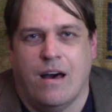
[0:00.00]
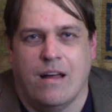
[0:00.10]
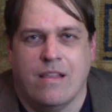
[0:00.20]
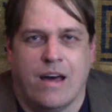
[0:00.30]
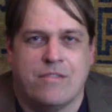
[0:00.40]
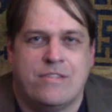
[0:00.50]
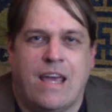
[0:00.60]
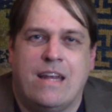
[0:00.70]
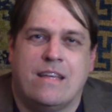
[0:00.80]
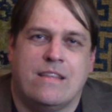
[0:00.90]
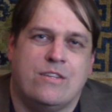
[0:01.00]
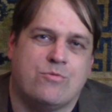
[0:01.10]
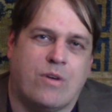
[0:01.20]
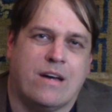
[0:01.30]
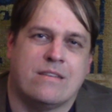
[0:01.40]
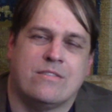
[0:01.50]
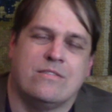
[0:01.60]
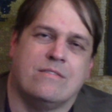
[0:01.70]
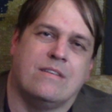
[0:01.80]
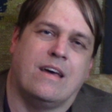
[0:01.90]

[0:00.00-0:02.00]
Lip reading: A lot of dating these rugs